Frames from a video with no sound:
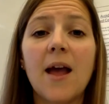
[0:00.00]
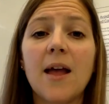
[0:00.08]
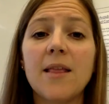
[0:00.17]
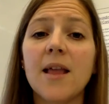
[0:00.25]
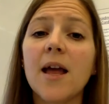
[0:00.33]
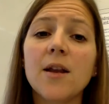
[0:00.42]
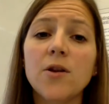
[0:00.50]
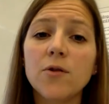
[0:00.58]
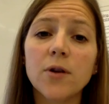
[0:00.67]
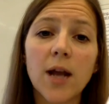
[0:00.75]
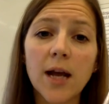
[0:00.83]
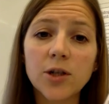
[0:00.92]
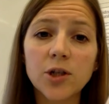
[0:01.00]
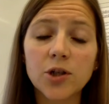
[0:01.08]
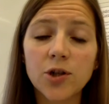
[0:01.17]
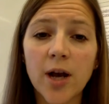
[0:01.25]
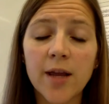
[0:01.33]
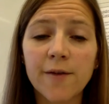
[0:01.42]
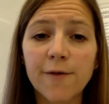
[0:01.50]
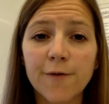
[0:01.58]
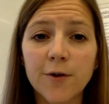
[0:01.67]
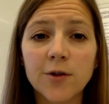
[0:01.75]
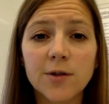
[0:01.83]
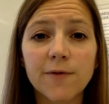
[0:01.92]
And then you could actually try the
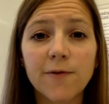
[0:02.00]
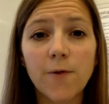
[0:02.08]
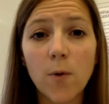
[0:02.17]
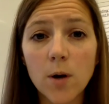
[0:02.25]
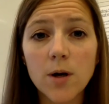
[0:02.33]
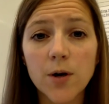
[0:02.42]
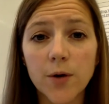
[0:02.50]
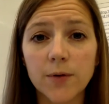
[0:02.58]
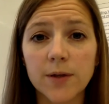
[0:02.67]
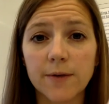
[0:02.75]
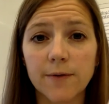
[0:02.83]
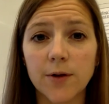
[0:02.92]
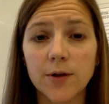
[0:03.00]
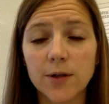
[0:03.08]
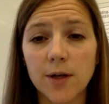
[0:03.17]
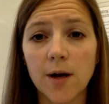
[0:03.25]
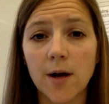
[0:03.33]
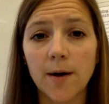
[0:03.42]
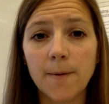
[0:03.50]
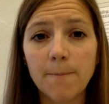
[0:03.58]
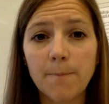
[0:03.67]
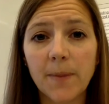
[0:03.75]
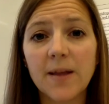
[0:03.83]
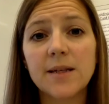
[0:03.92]
first 4 notes of your song
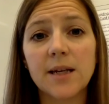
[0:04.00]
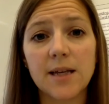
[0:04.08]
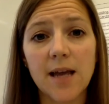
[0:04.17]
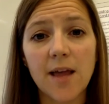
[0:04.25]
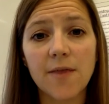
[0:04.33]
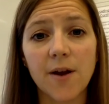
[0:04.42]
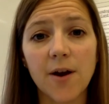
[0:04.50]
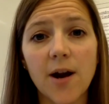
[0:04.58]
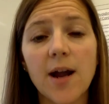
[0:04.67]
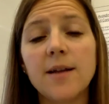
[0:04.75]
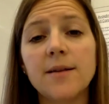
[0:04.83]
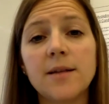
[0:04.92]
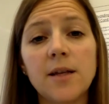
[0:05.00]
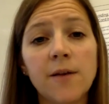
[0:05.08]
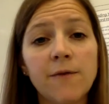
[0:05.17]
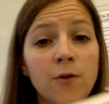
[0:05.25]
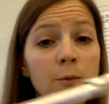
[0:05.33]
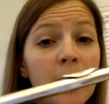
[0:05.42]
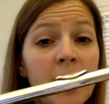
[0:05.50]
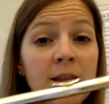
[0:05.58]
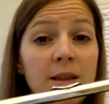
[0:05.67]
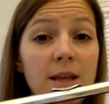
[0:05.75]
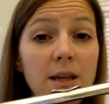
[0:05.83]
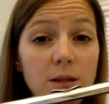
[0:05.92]
together and see if you're
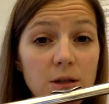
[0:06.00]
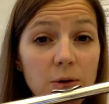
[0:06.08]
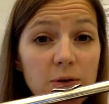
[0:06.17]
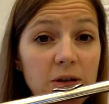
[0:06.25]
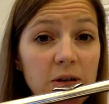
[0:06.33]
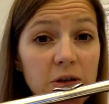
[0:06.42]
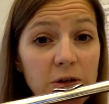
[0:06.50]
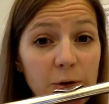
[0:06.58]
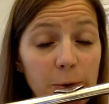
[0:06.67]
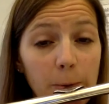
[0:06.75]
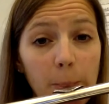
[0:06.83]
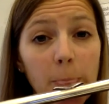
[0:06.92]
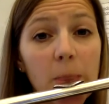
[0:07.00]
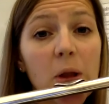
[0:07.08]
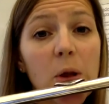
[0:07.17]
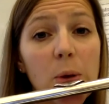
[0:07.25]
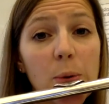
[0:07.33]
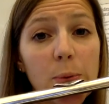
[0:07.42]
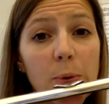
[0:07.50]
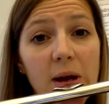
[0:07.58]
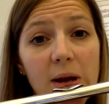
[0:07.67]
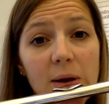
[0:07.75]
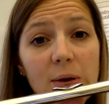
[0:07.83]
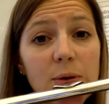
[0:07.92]
playing these notes in tune.
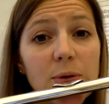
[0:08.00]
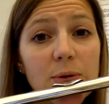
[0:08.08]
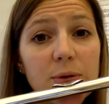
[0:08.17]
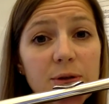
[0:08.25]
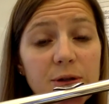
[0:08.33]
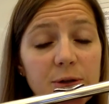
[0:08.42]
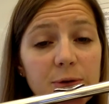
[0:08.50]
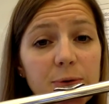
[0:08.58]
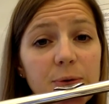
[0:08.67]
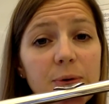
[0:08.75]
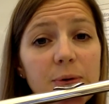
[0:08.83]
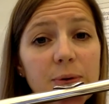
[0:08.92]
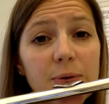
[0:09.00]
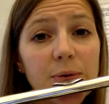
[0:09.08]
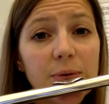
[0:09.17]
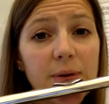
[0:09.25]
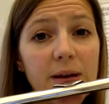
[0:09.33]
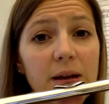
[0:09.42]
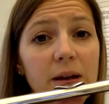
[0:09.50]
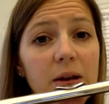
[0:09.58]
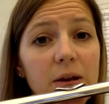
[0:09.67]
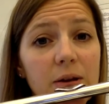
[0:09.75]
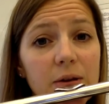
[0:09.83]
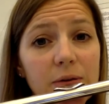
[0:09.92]
1, 2, 3,
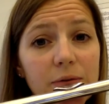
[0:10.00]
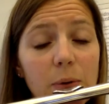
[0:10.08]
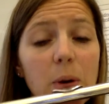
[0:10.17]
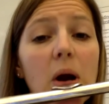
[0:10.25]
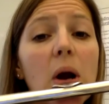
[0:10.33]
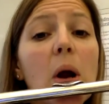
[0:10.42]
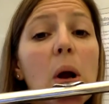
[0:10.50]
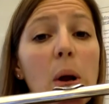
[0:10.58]
4.